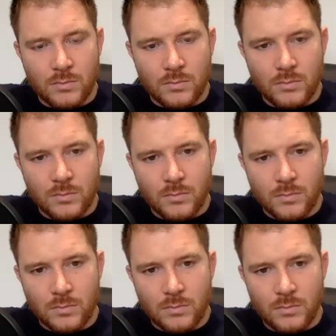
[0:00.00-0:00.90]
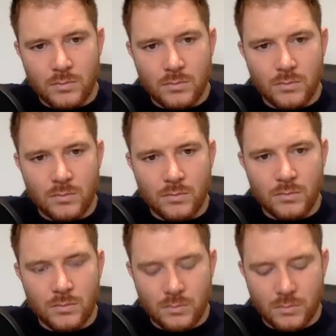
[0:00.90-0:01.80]

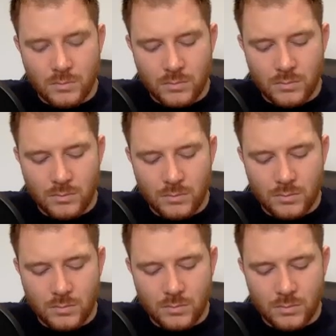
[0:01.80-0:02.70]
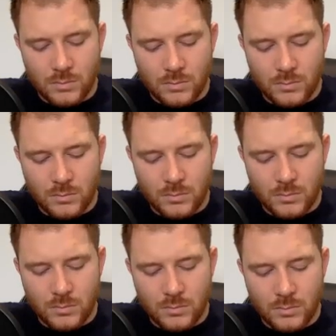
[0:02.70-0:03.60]

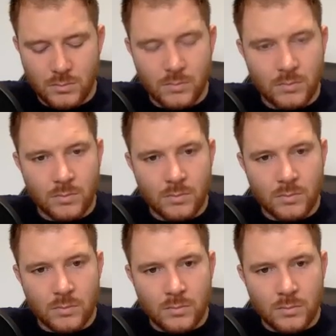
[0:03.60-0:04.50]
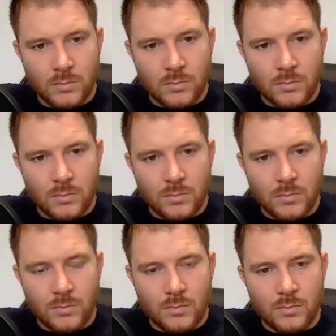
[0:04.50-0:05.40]

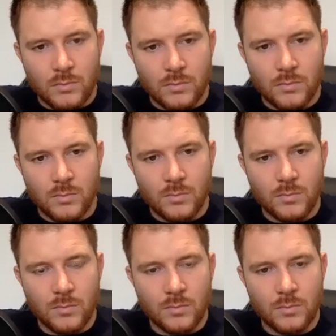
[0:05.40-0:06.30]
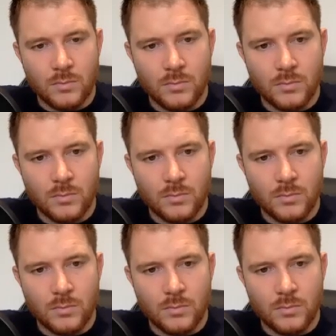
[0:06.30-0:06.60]
The person shown says nothing.